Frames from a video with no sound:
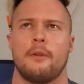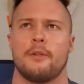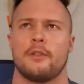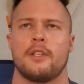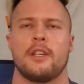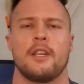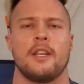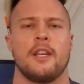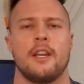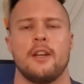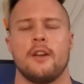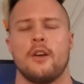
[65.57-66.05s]

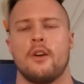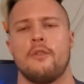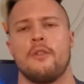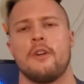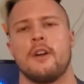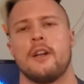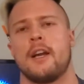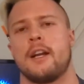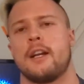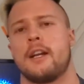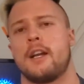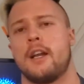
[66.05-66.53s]
eating over
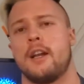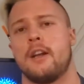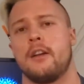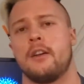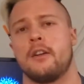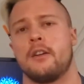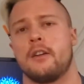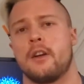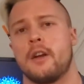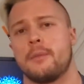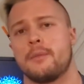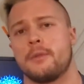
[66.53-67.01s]
like 900
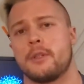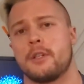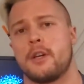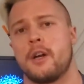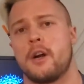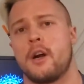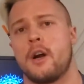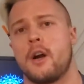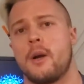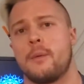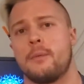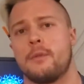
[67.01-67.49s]
grams of
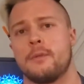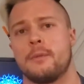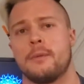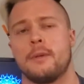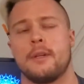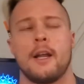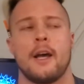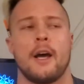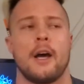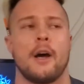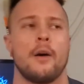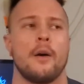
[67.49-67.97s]
carbs, but
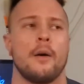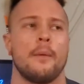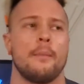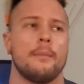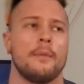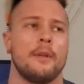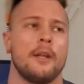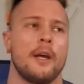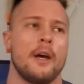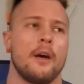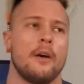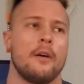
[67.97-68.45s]
now I'm
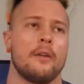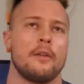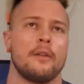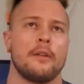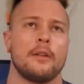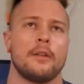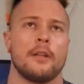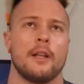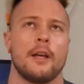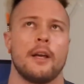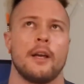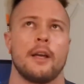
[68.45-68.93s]
down to
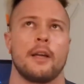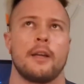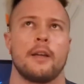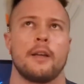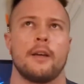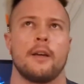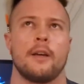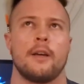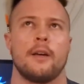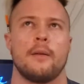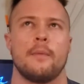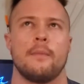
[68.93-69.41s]
like
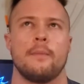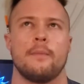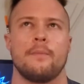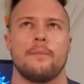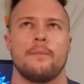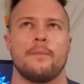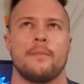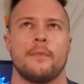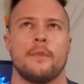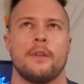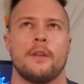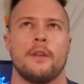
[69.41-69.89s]

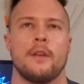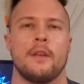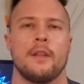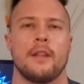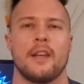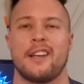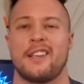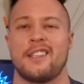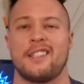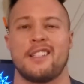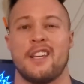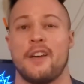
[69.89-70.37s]

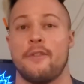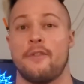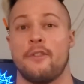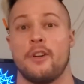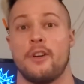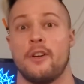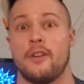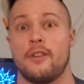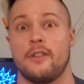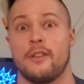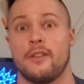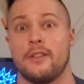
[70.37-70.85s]

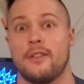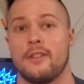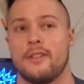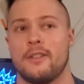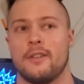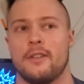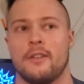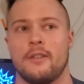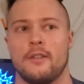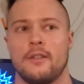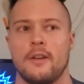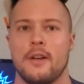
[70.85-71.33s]
700.
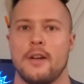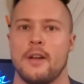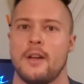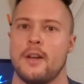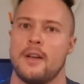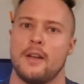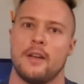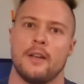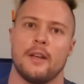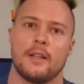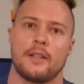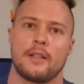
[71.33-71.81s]
So
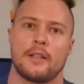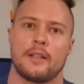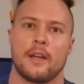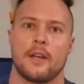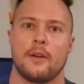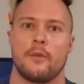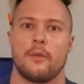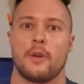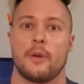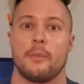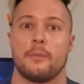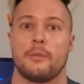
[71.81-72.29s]
that's kind
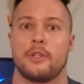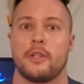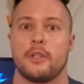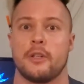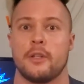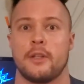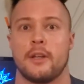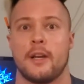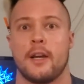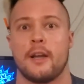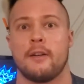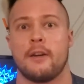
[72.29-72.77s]
of what I'm
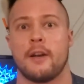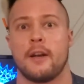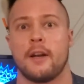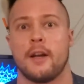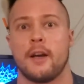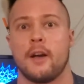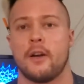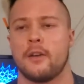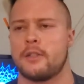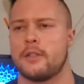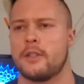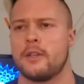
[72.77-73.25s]
chilling at right
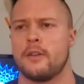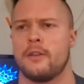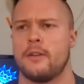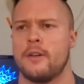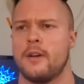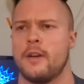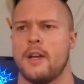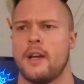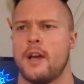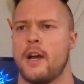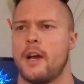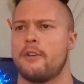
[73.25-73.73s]
now. So
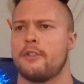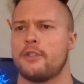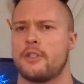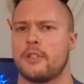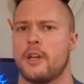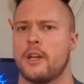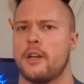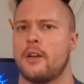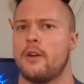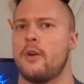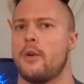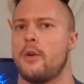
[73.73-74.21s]
I was
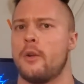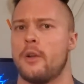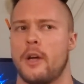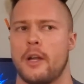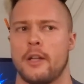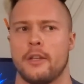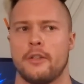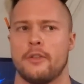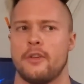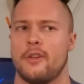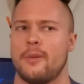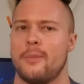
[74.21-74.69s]
trying to hold on
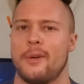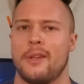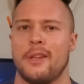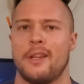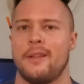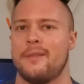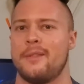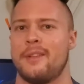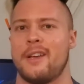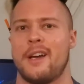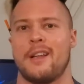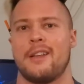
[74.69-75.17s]
to it,
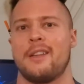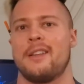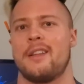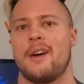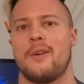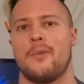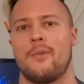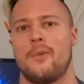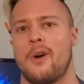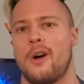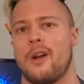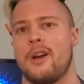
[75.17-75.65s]
but
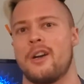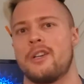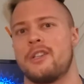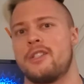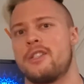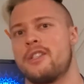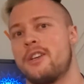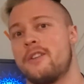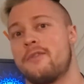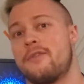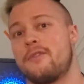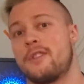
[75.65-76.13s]
that water
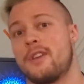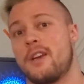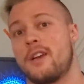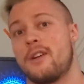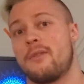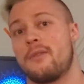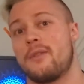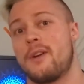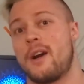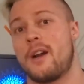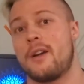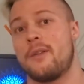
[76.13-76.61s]
shifts like
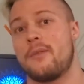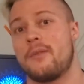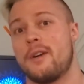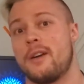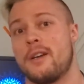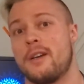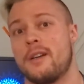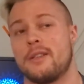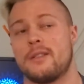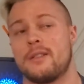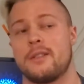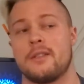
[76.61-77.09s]
right
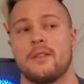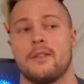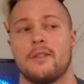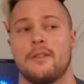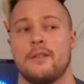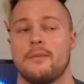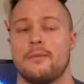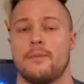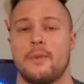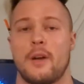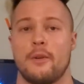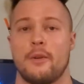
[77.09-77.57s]
away. So
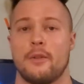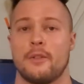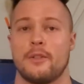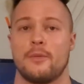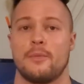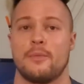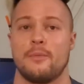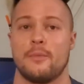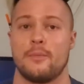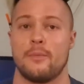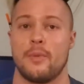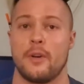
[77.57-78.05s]
I was
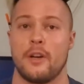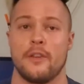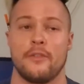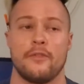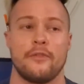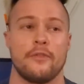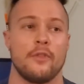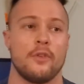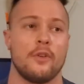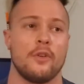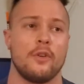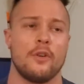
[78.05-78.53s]
pretty
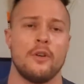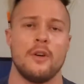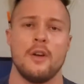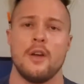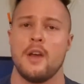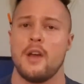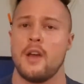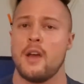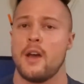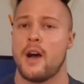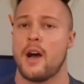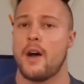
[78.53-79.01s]
full.
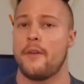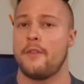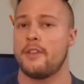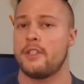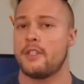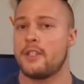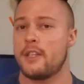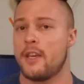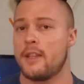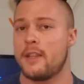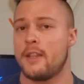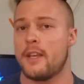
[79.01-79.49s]

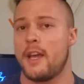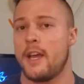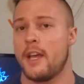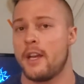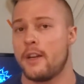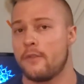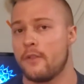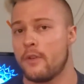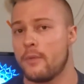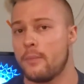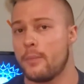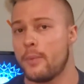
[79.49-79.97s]
Obviously at the end
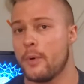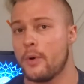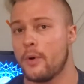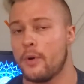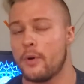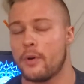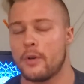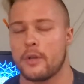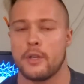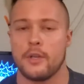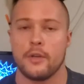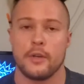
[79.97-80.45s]
of a
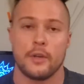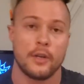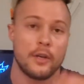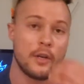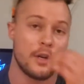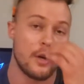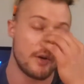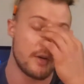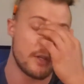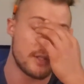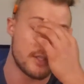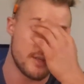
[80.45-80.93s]
bulk, you can
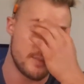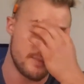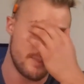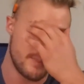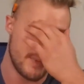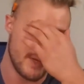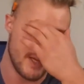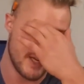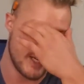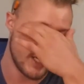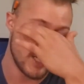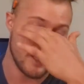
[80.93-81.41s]
notice a
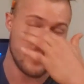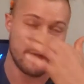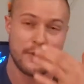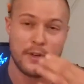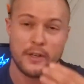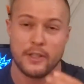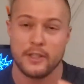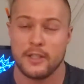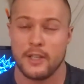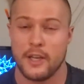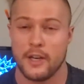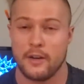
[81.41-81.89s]
big
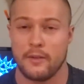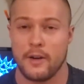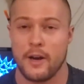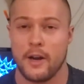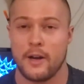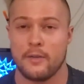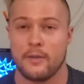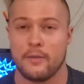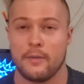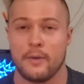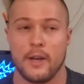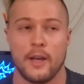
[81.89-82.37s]
difference like right
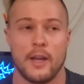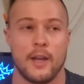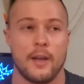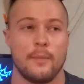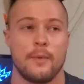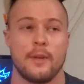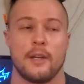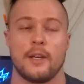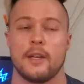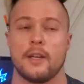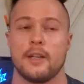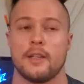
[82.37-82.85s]
away
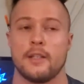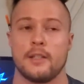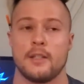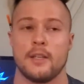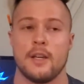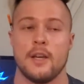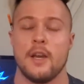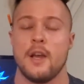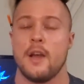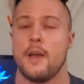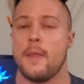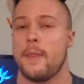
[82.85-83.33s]
because
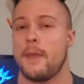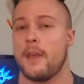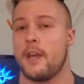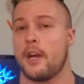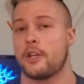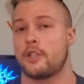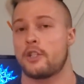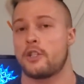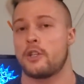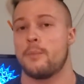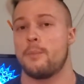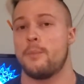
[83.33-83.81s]
the
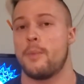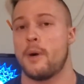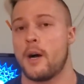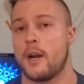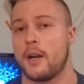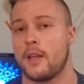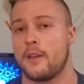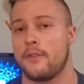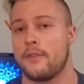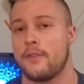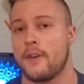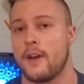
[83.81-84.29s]
extra
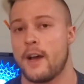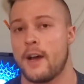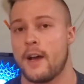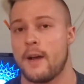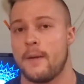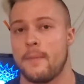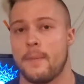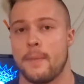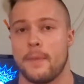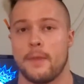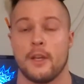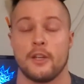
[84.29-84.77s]
body
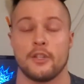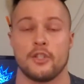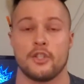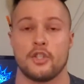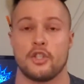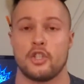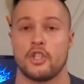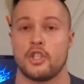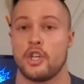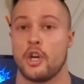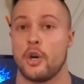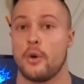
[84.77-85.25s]
fat doesn't
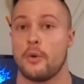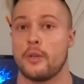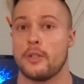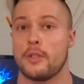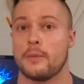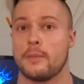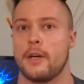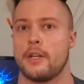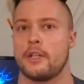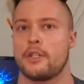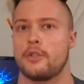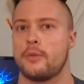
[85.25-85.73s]
show as
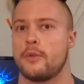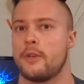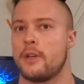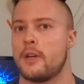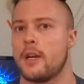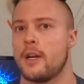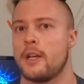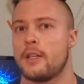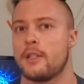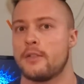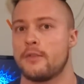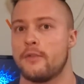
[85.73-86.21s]
much when you're
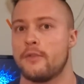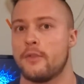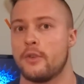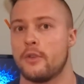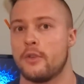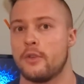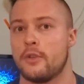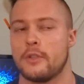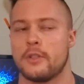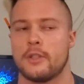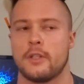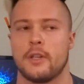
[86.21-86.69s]
as
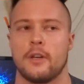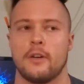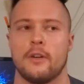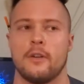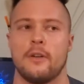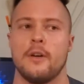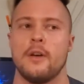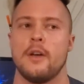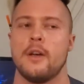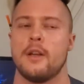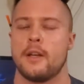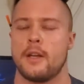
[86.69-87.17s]
full. So
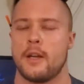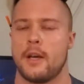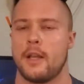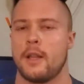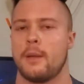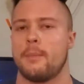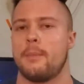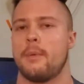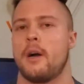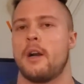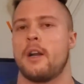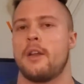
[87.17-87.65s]
now the
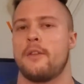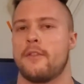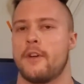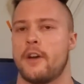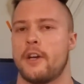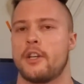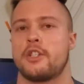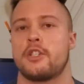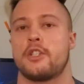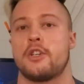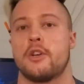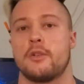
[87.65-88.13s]
body fat
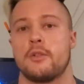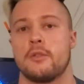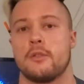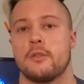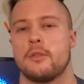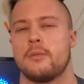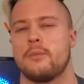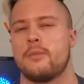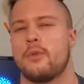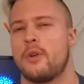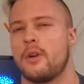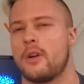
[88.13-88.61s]
shows a little
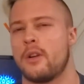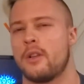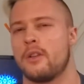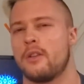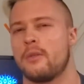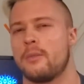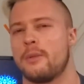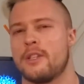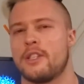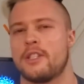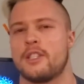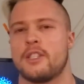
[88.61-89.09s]
more, a little
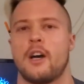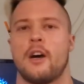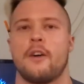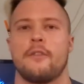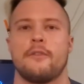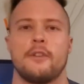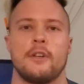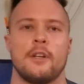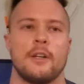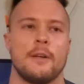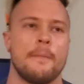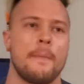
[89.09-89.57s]
bit
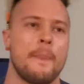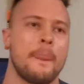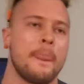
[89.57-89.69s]
softer.